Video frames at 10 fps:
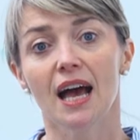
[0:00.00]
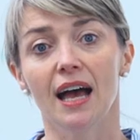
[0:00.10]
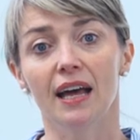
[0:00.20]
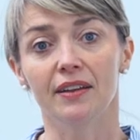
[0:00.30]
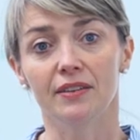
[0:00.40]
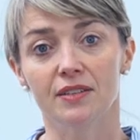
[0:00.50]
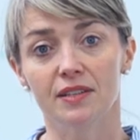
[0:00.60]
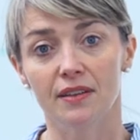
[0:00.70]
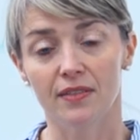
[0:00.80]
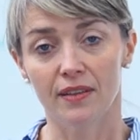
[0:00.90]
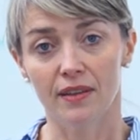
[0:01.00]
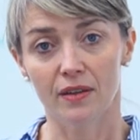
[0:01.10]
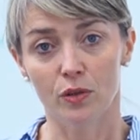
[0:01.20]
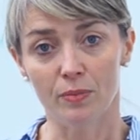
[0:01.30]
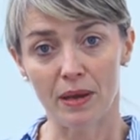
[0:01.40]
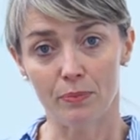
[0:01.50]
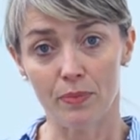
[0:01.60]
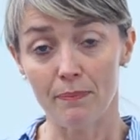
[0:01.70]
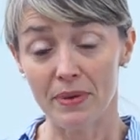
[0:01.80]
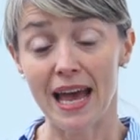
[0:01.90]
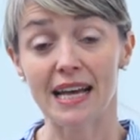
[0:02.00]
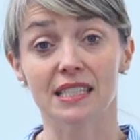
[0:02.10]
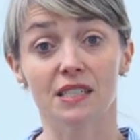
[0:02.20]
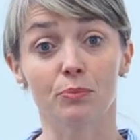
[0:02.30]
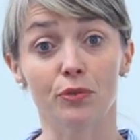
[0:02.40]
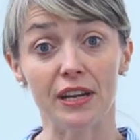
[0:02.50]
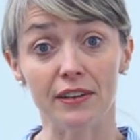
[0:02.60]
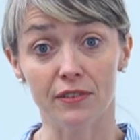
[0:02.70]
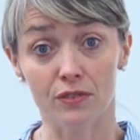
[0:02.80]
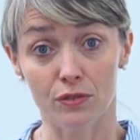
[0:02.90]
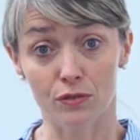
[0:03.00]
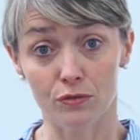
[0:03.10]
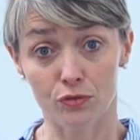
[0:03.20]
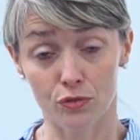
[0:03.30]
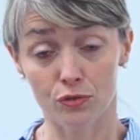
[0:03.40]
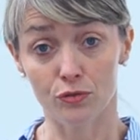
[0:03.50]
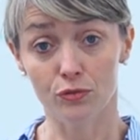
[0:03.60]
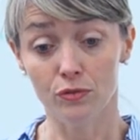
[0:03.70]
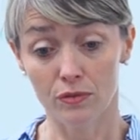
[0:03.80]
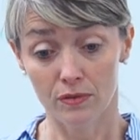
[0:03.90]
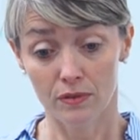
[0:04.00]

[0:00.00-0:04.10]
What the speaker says: and you may be asked to breathe through